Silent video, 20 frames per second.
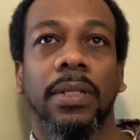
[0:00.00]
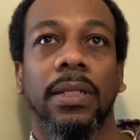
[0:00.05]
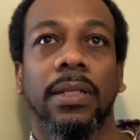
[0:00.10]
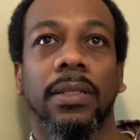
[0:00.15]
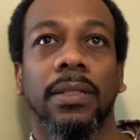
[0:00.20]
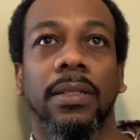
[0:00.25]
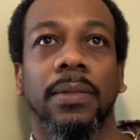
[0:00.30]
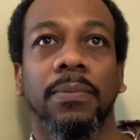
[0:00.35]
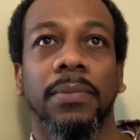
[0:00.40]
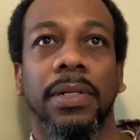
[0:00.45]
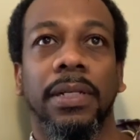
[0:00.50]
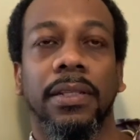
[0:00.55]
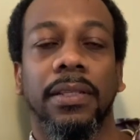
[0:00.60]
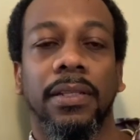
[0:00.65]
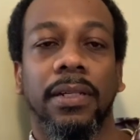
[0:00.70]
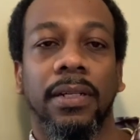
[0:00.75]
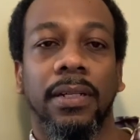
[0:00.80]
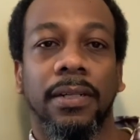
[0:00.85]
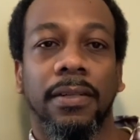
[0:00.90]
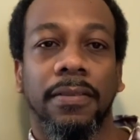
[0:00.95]
the month
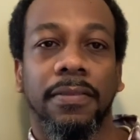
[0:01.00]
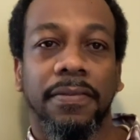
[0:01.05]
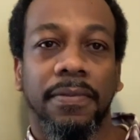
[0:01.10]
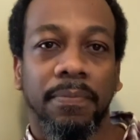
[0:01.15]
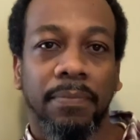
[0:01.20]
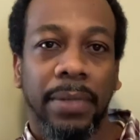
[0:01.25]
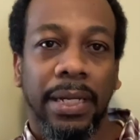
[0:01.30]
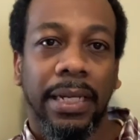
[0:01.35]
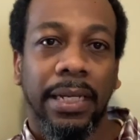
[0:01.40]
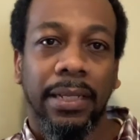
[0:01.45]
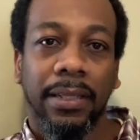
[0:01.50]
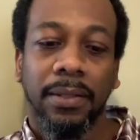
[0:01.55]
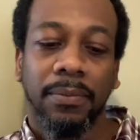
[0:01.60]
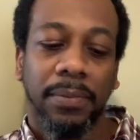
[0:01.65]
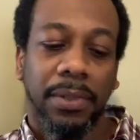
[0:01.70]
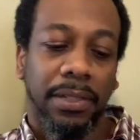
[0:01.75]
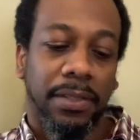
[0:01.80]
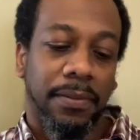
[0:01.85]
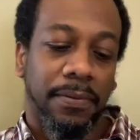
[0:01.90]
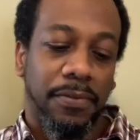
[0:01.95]
of May, and the
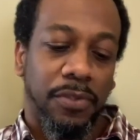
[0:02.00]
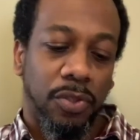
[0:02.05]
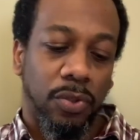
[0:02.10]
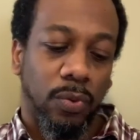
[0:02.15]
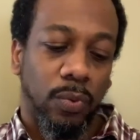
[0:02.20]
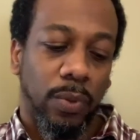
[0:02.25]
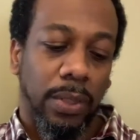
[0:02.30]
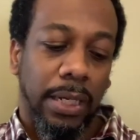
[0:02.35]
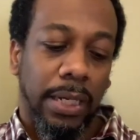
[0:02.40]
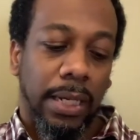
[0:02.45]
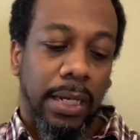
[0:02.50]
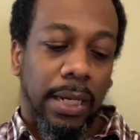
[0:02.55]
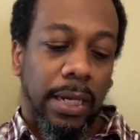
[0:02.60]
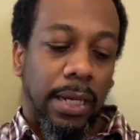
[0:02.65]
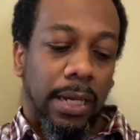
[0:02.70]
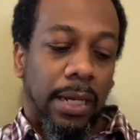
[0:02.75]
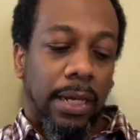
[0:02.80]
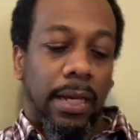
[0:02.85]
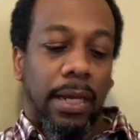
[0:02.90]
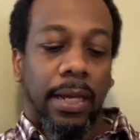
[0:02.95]
month of June.
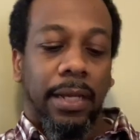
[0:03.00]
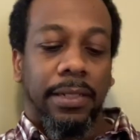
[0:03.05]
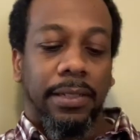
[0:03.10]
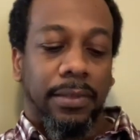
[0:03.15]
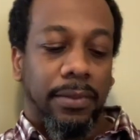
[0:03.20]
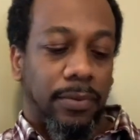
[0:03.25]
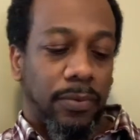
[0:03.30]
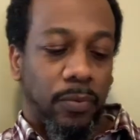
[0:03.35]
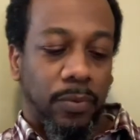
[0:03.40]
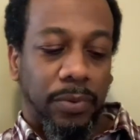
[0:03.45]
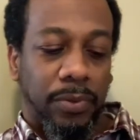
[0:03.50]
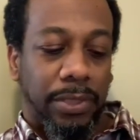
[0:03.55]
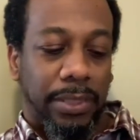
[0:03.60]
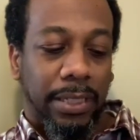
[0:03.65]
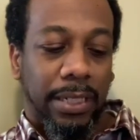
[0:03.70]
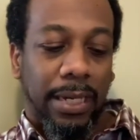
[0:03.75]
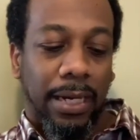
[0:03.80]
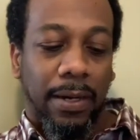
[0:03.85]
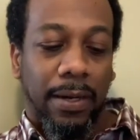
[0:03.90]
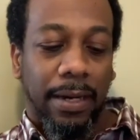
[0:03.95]
And we'll see
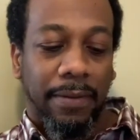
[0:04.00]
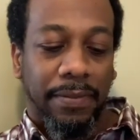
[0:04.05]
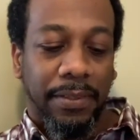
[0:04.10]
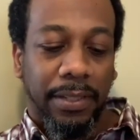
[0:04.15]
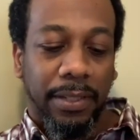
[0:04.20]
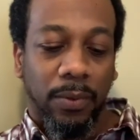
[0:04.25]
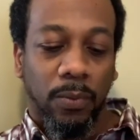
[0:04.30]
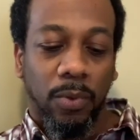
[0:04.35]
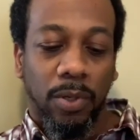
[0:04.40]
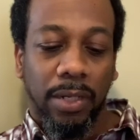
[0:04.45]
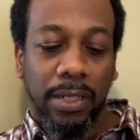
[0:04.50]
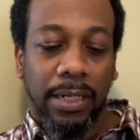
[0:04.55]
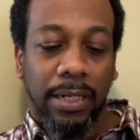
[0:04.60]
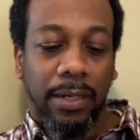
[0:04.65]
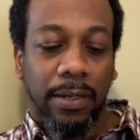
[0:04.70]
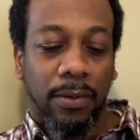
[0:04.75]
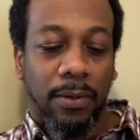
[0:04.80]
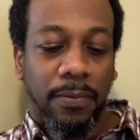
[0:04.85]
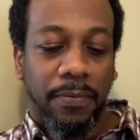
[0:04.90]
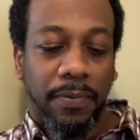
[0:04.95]
how everything work out.
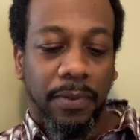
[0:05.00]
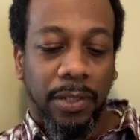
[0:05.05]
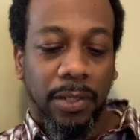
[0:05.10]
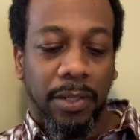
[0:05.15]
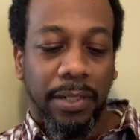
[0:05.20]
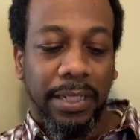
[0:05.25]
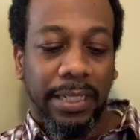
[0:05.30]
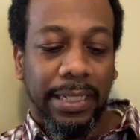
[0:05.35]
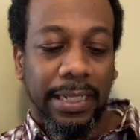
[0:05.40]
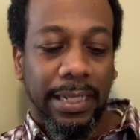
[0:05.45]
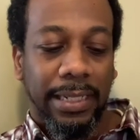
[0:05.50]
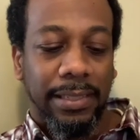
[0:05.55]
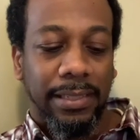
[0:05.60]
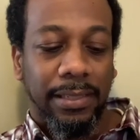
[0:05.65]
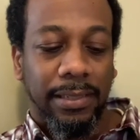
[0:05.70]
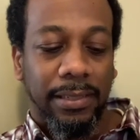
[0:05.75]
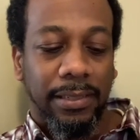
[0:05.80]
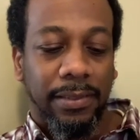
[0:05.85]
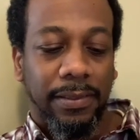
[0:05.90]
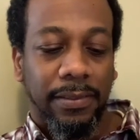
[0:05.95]
Hopefully all the
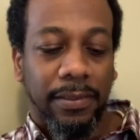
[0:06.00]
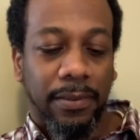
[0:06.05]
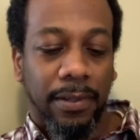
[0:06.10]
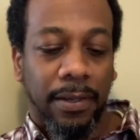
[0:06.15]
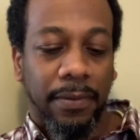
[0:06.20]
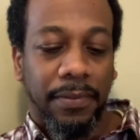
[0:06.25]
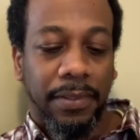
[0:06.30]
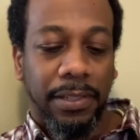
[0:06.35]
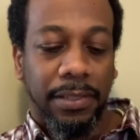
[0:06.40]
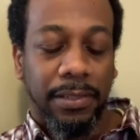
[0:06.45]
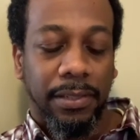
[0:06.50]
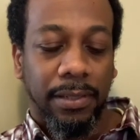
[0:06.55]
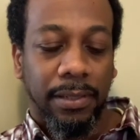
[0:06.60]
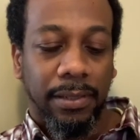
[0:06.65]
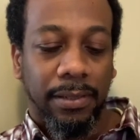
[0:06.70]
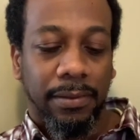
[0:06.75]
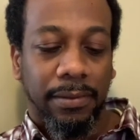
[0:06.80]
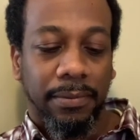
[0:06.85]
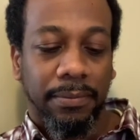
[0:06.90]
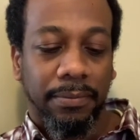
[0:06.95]
cases of this
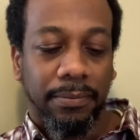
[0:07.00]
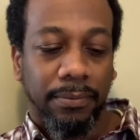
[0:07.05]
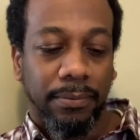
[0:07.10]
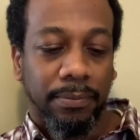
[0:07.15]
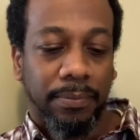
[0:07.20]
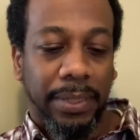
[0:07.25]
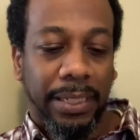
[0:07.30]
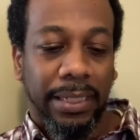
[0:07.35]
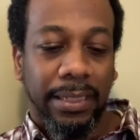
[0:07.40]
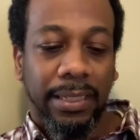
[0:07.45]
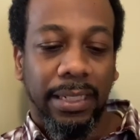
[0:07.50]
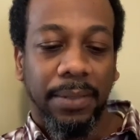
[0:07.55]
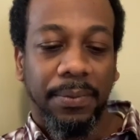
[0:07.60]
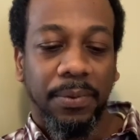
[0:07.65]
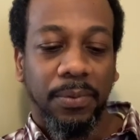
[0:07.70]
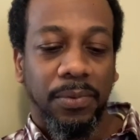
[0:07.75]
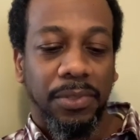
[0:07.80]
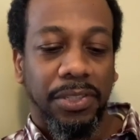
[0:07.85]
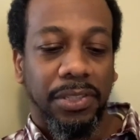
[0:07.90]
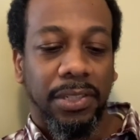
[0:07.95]

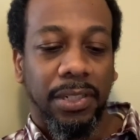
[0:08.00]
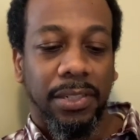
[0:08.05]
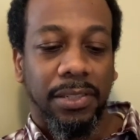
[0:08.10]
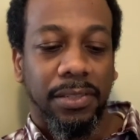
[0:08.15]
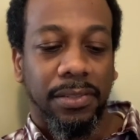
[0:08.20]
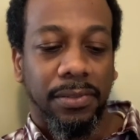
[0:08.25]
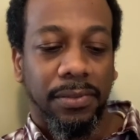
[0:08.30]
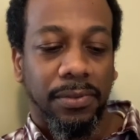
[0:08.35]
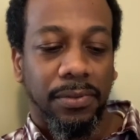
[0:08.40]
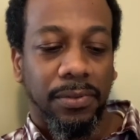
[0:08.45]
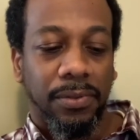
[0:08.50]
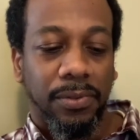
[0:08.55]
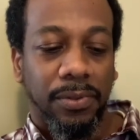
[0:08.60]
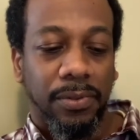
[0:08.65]
pandemic will start to